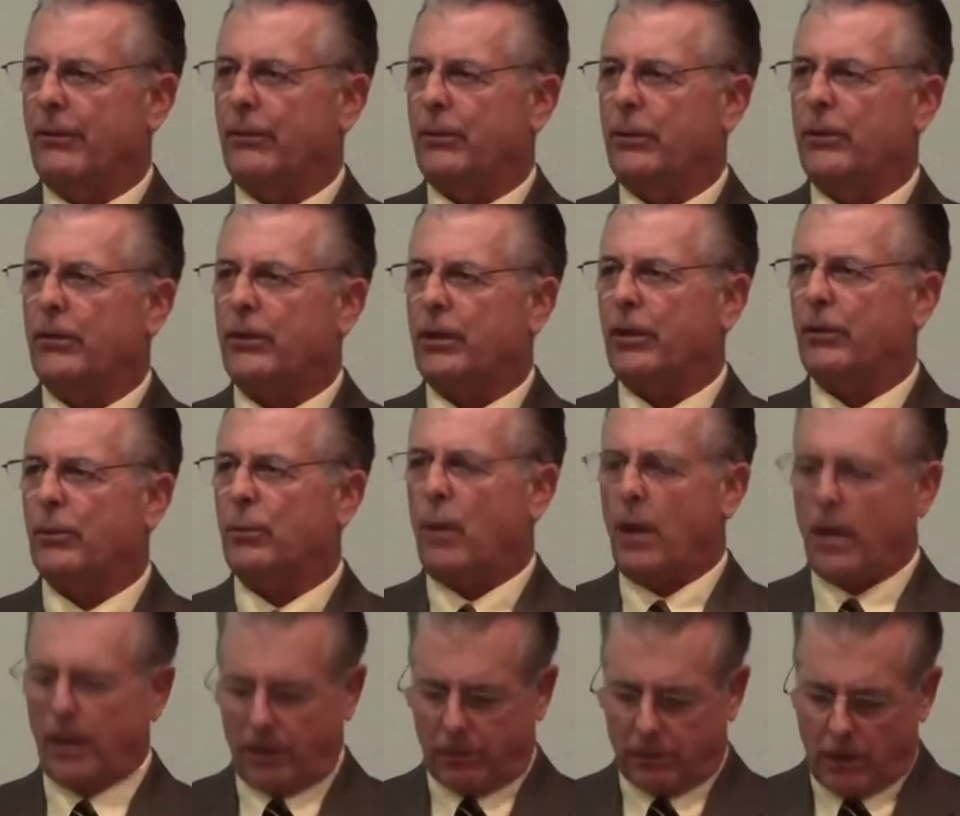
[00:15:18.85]
So he starts
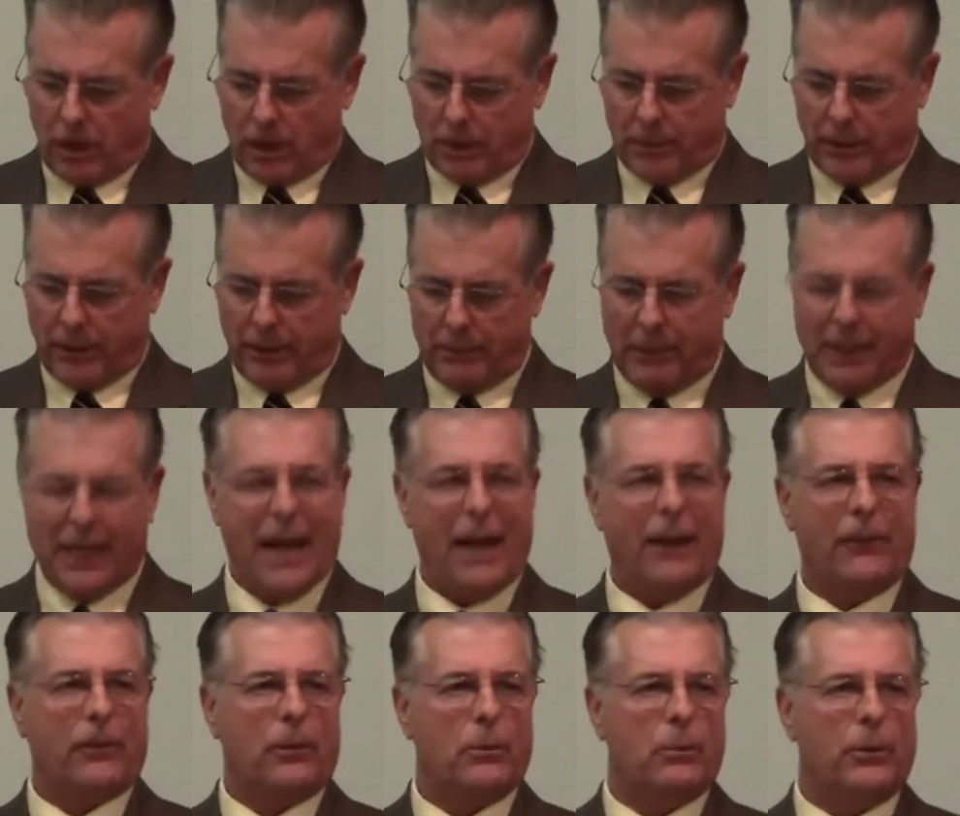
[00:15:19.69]
walking along with them and he
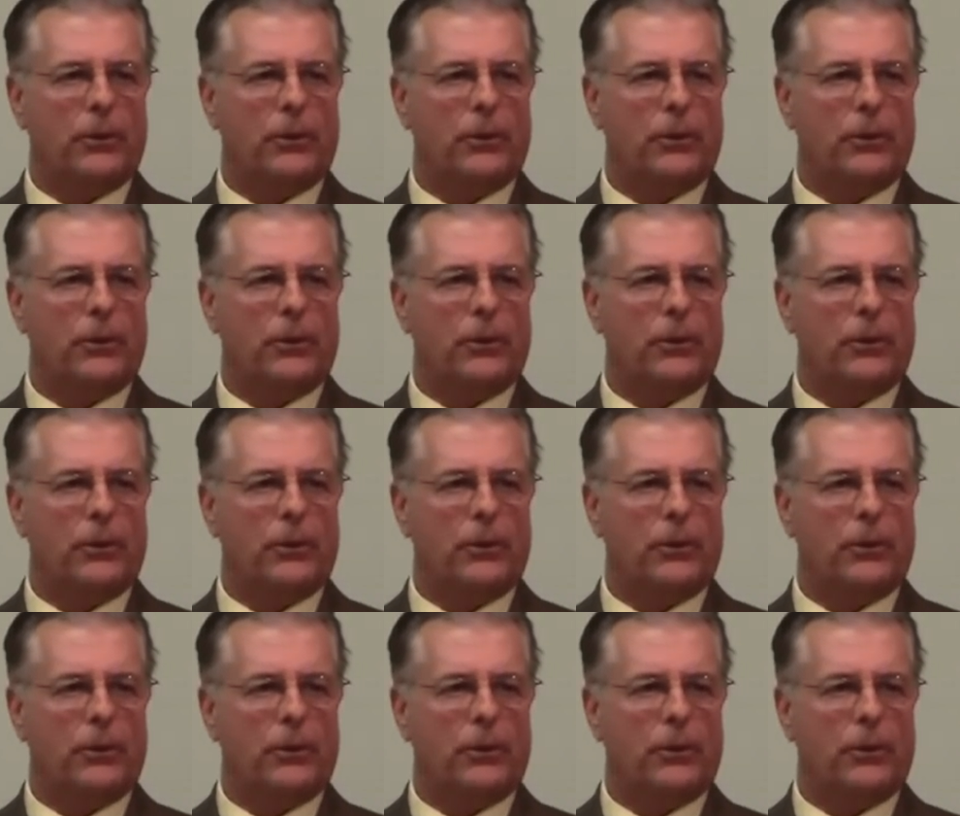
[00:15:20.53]
asks them,